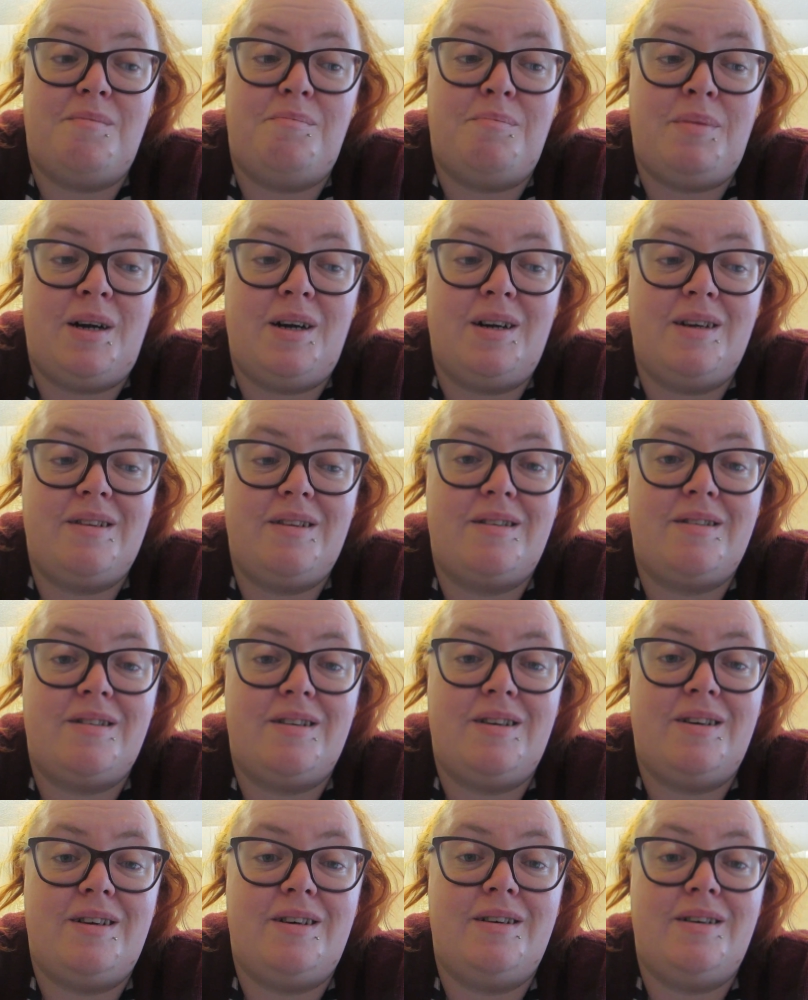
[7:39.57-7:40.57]
But
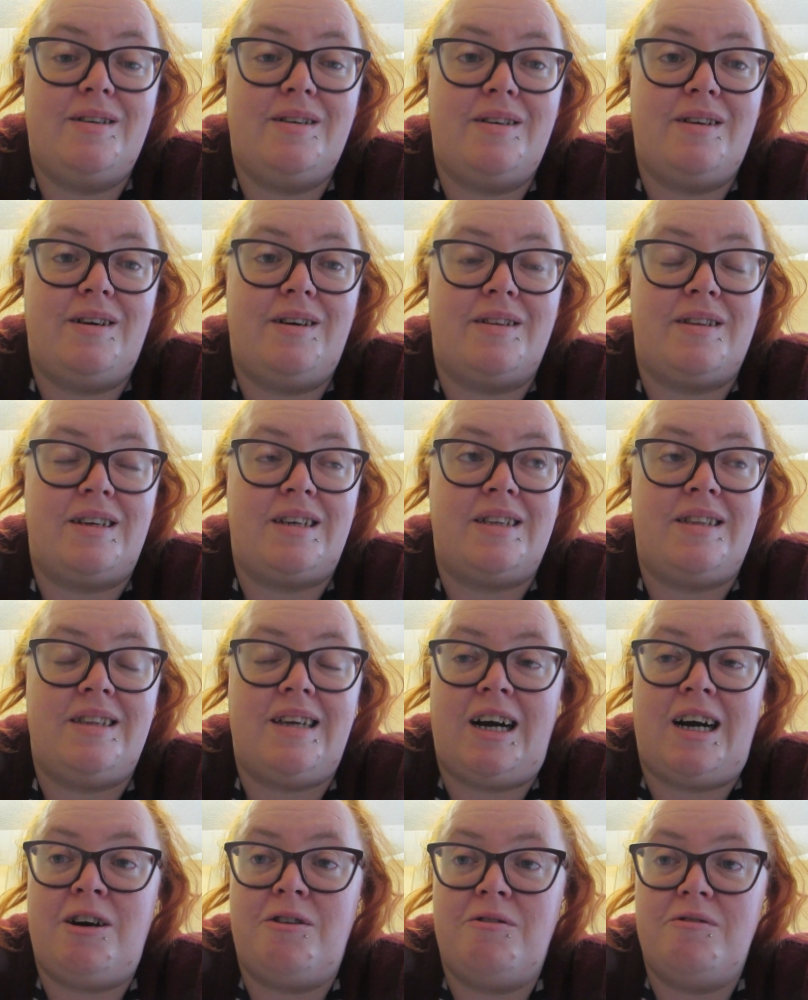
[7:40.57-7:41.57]
I think
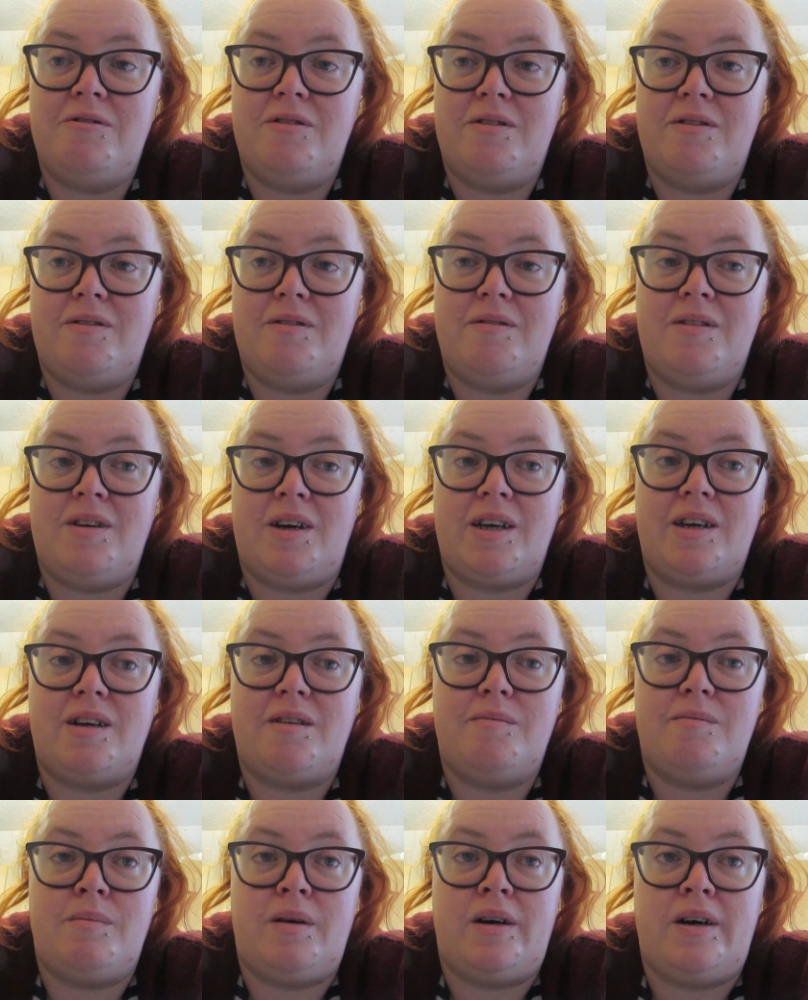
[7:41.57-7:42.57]
now, like,
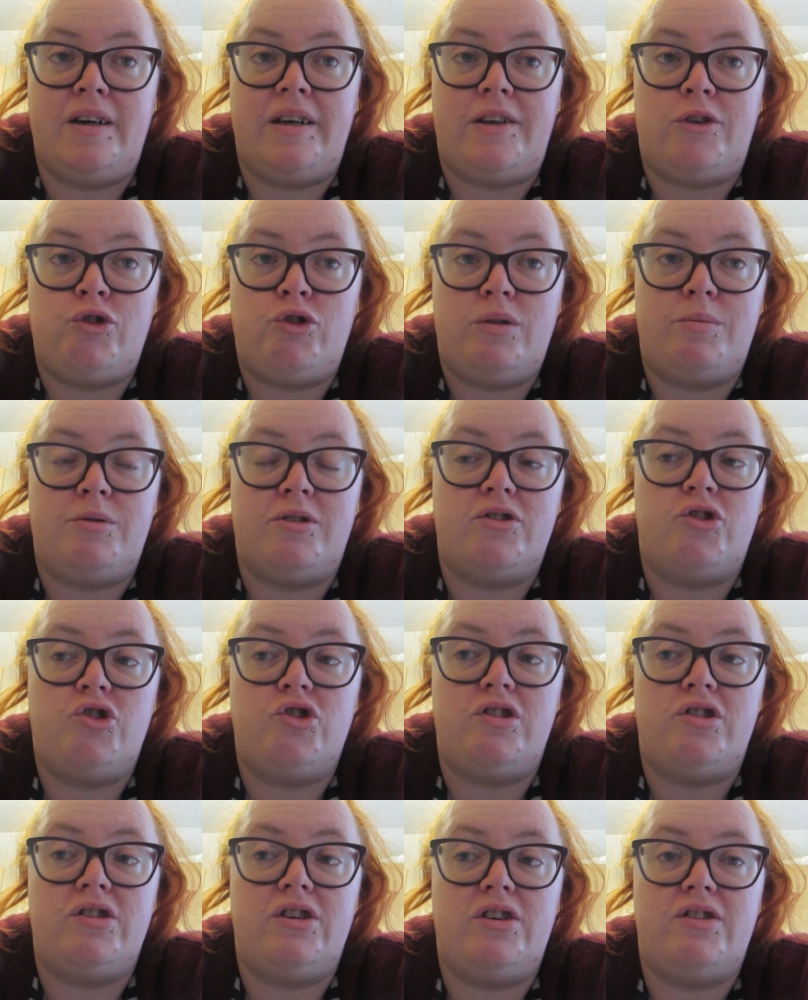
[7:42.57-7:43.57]
my trip to the
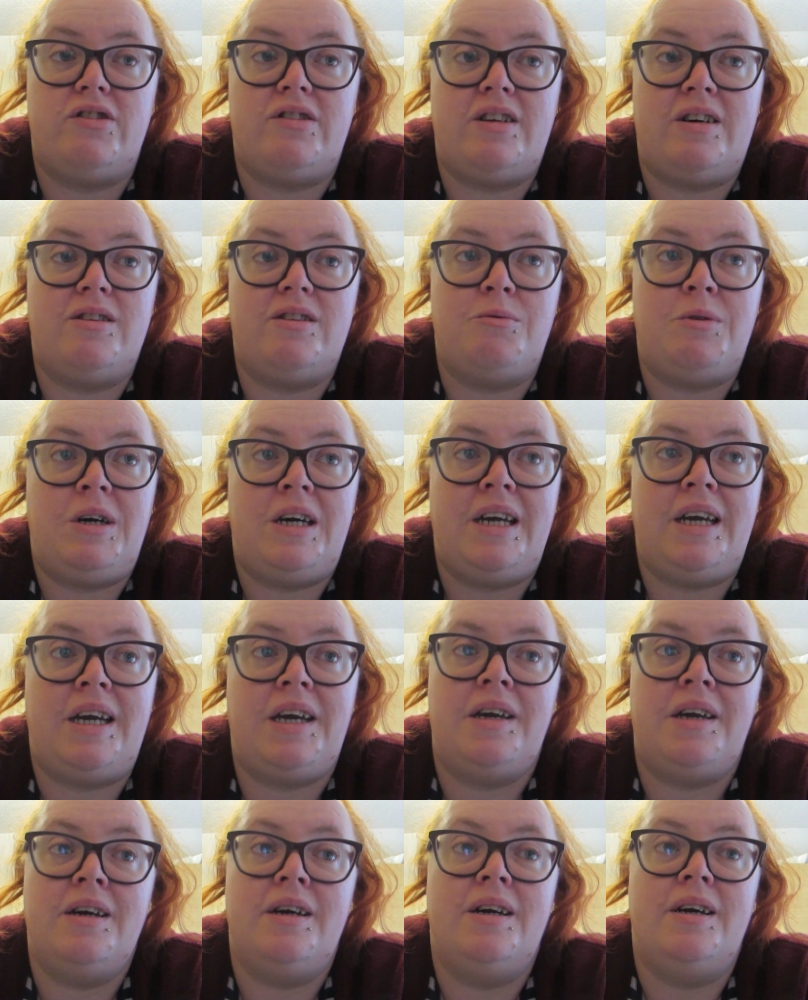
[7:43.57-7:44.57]
studios is out of the
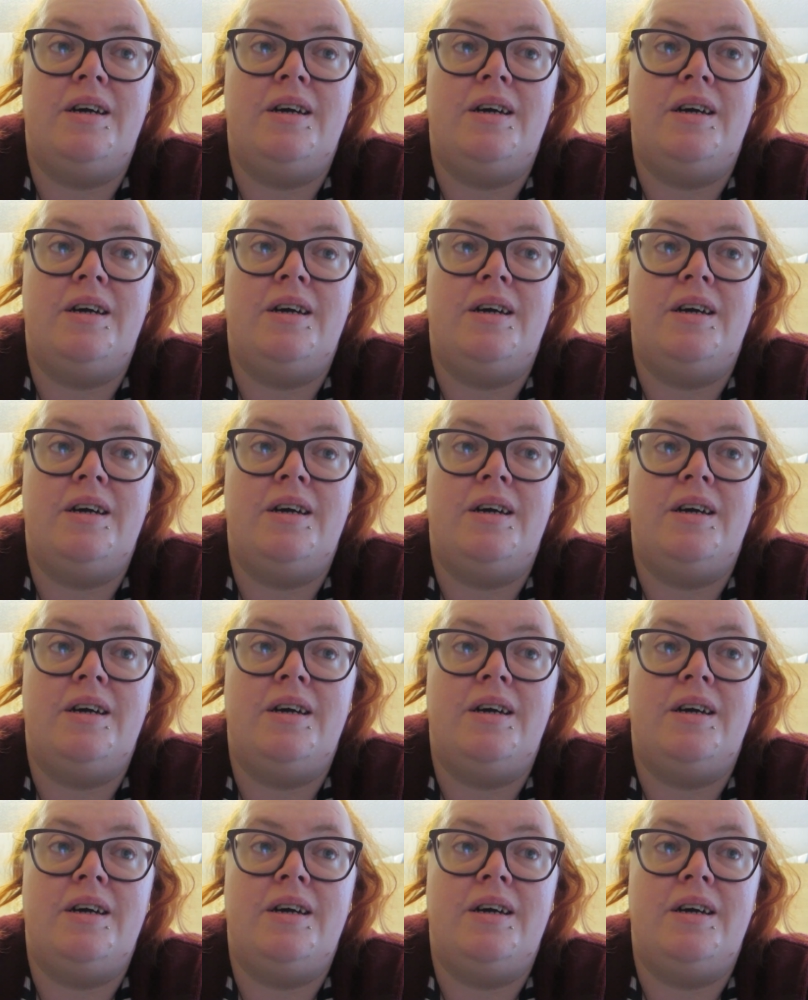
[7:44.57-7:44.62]
way.